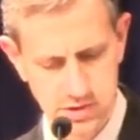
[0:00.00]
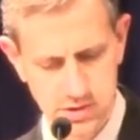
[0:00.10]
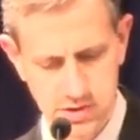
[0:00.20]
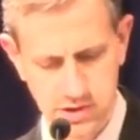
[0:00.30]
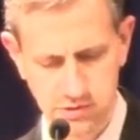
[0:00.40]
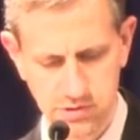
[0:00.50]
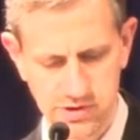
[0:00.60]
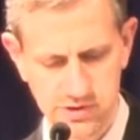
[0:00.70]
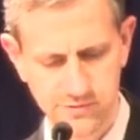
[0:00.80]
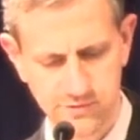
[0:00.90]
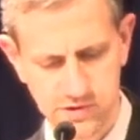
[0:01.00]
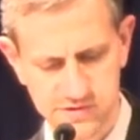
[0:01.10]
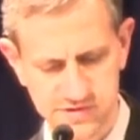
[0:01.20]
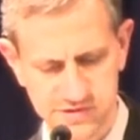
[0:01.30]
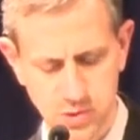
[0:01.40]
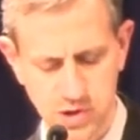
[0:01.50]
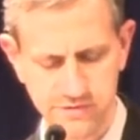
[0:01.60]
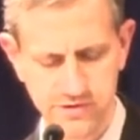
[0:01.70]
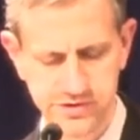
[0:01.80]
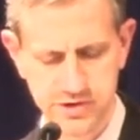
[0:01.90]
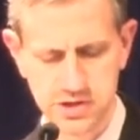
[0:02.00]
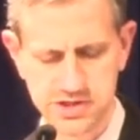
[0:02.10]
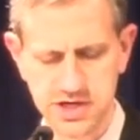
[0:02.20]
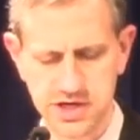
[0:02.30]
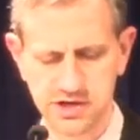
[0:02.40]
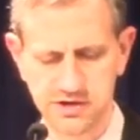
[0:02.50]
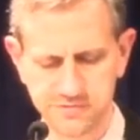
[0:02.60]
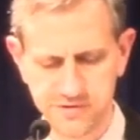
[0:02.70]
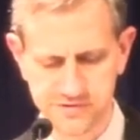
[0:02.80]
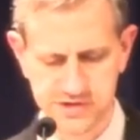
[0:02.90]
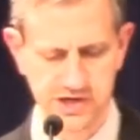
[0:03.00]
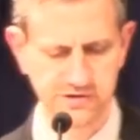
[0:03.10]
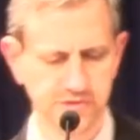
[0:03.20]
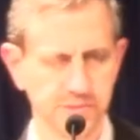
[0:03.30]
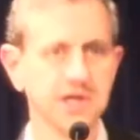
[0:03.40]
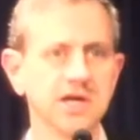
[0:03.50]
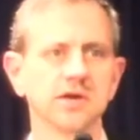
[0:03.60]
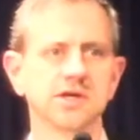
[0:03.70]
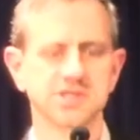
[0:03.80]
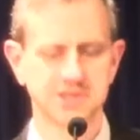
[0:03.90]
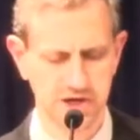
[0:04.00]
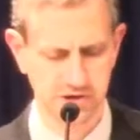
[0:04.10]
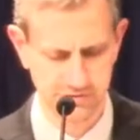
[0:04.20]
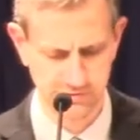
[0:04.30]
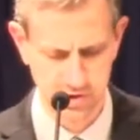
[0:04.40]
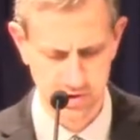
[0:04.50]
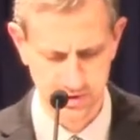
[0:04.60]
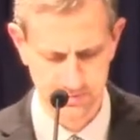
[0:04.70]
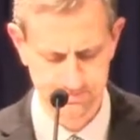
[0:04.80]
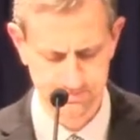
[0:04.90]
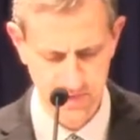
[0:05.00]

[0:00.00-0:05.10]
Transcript: I'll read verses 12 and 13 and 15 from the English Standard Version.